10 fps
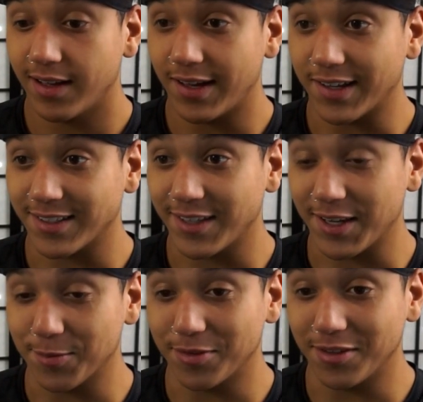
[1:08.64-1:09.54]
I
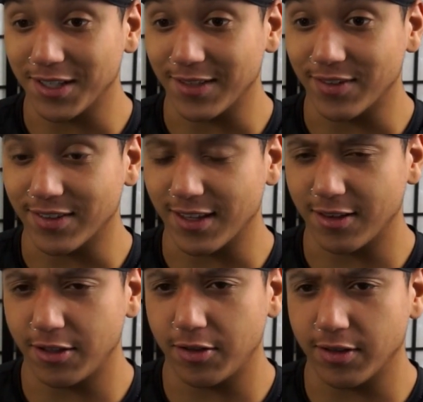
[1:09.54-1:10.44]
can't believe that they
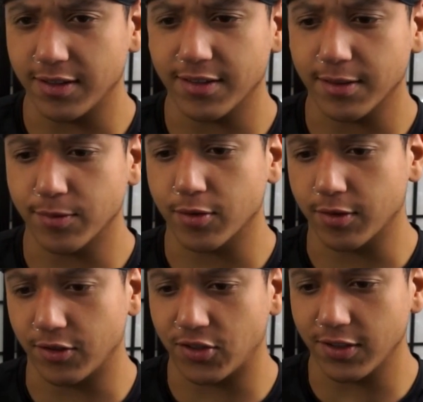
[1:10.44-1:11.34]
literally did some sort
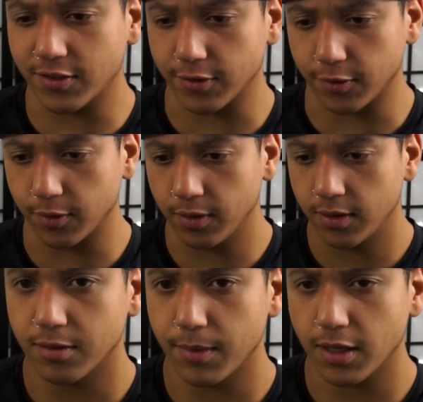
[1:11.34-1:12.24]
of jutsu
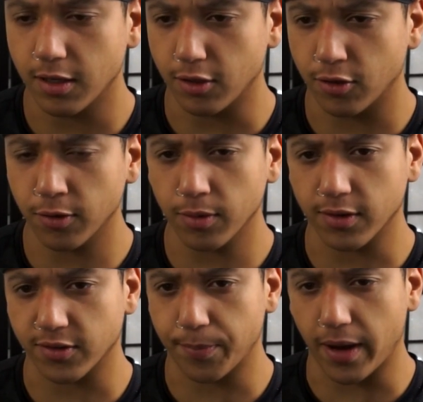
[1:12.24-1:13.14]
to make it
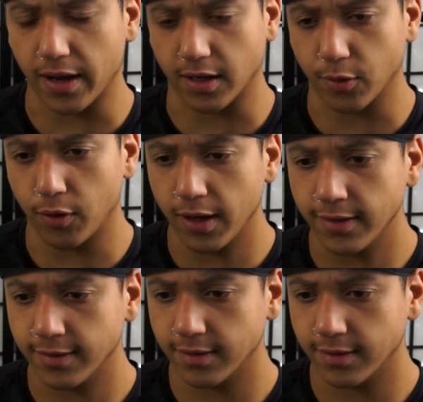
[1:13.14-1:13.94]
Yura's body. What?